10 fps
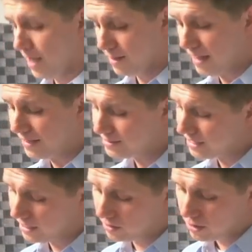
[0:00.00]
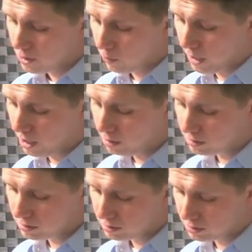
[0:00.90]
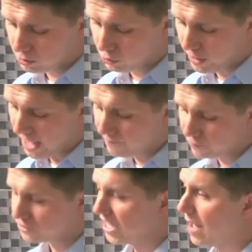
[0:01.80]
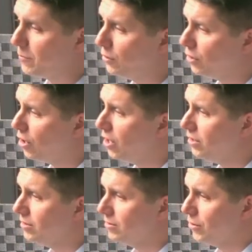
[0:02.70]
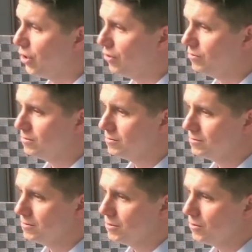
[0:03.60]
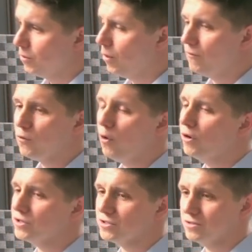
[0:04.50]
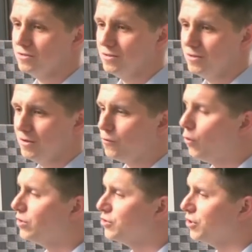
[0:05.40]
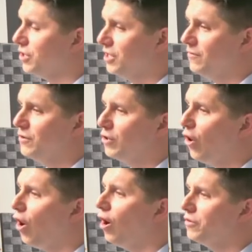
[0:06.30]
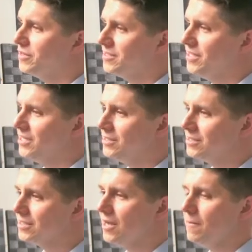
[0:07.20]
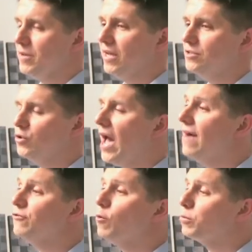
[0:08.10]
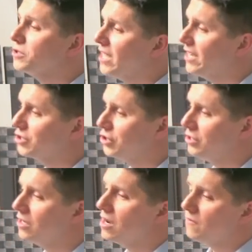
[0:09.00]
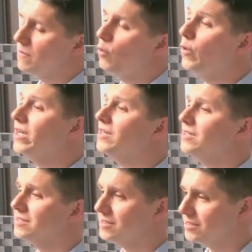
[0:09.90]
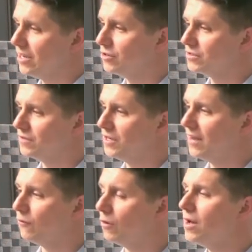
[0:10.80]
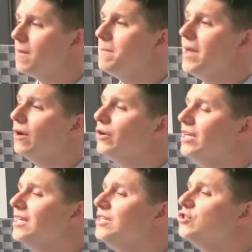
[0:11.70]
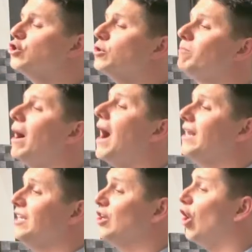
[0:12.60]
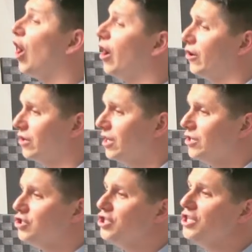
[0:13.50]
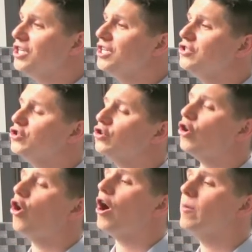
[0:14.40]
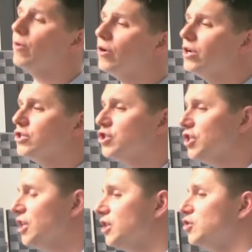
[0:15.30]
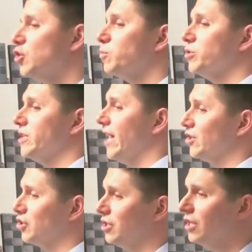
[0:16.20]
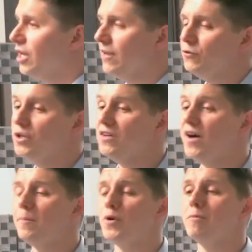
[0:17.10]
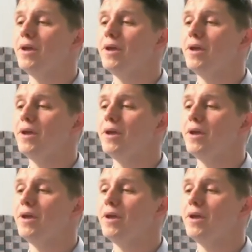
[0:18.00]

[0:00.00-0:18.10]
And I said, Well, do you have your scapular on? No. Well, of course. Of course, you're going to give in to all the sins because you have no protection from the wickedness and snares of the devil. Mary is your bodyguard. She is your armor. She is your protection. If you give up your